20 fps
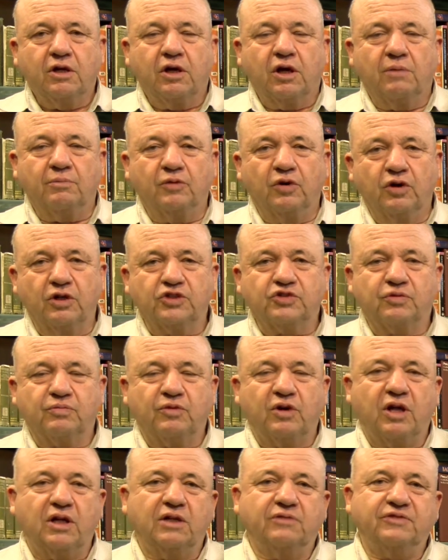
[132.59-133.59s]
emerged from
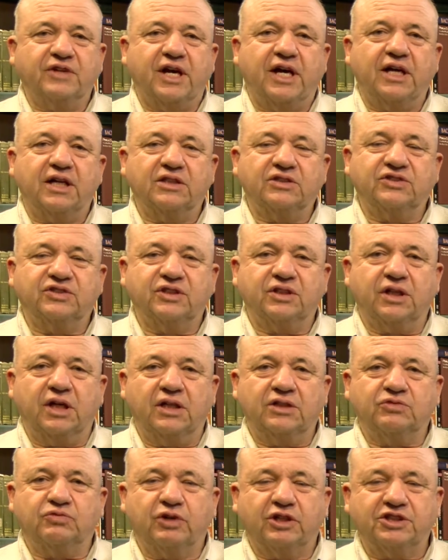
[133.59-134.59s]
all of that
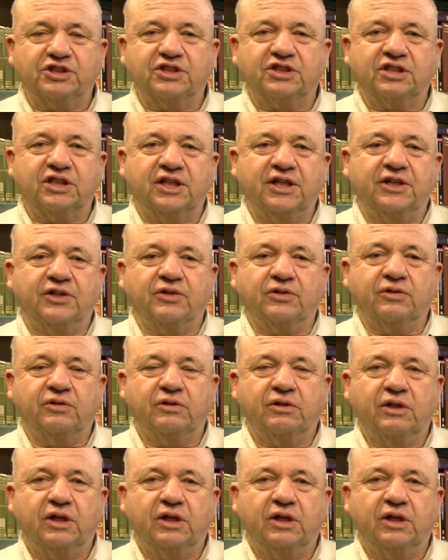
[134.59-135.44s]
as Russia's leader,